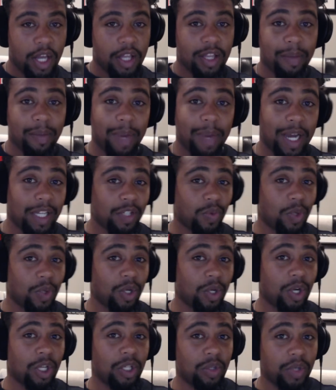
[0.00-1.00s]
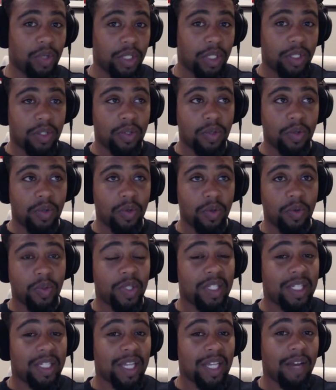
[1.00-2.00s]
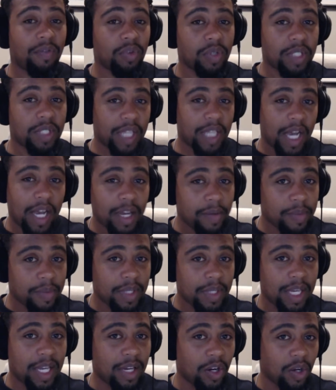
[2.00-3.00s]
alluded to several times in